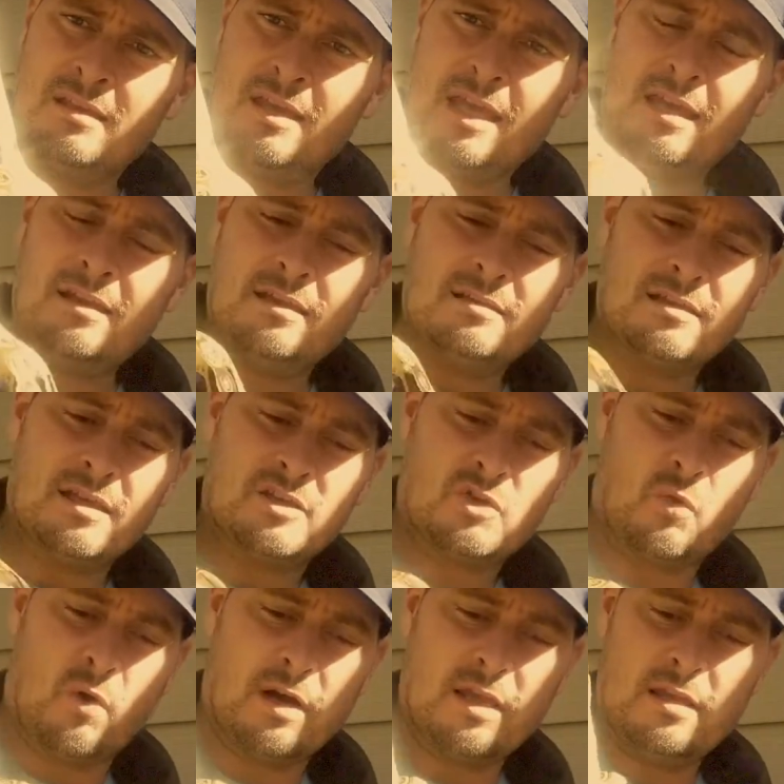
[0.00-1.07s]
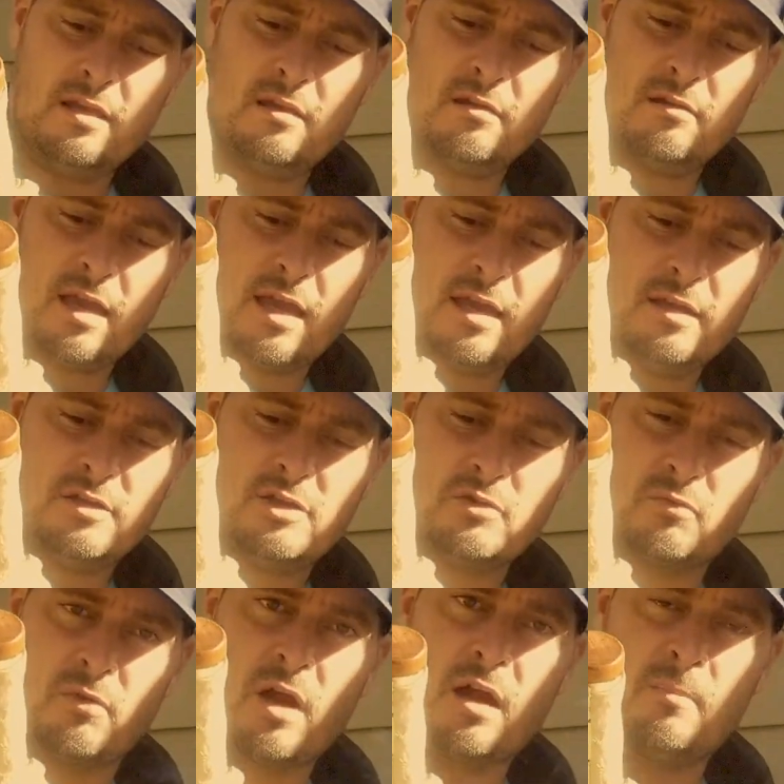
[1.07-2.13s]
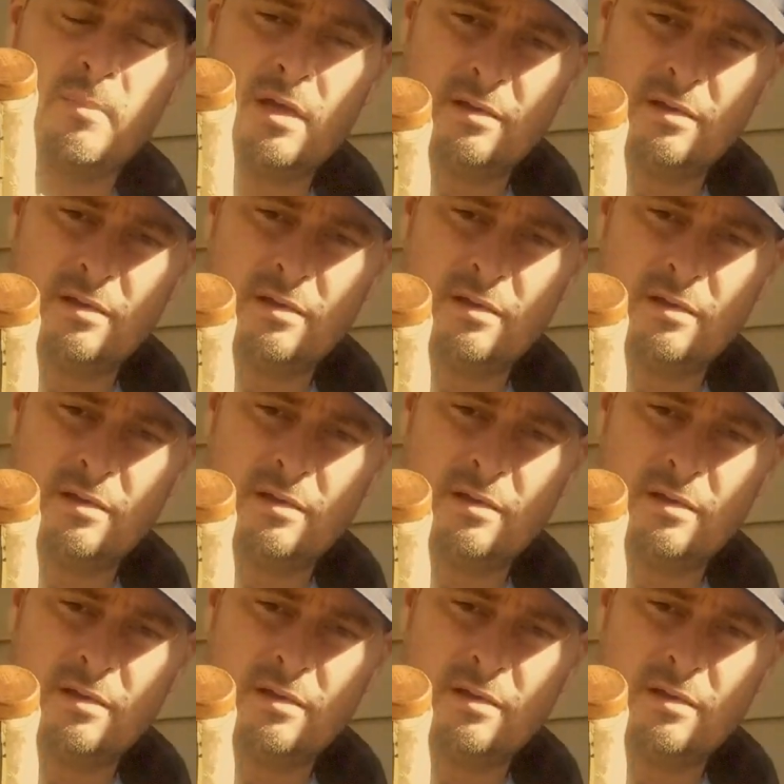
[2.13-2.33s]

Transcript: It is a 20-year aged rum.